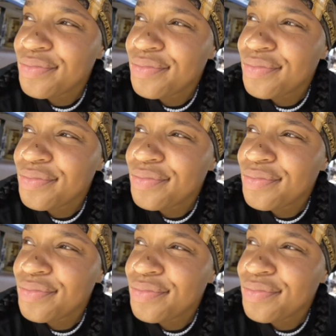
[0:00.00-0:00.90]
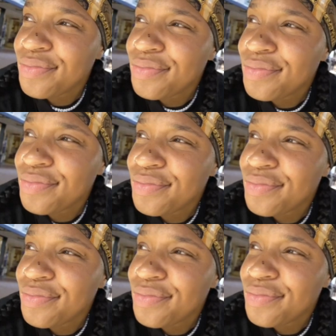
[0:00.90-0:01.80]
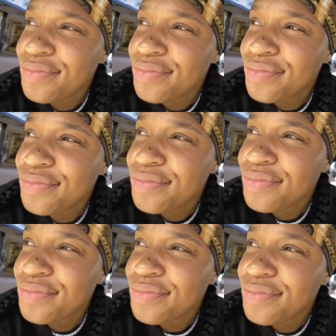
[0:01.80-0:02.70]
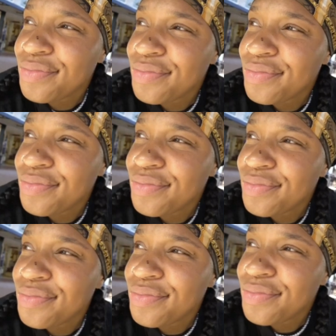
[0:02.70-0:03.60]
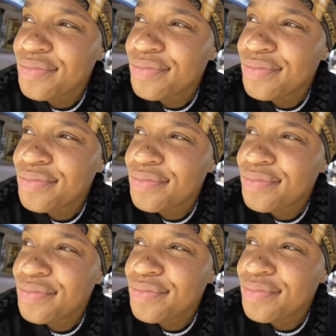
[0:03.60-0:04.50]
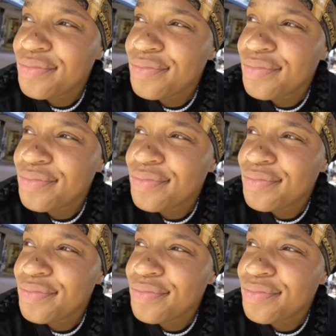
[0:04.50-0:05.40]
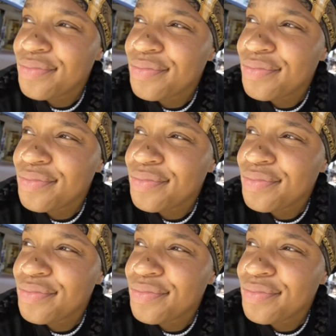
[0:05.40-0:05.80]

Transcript: [no speech]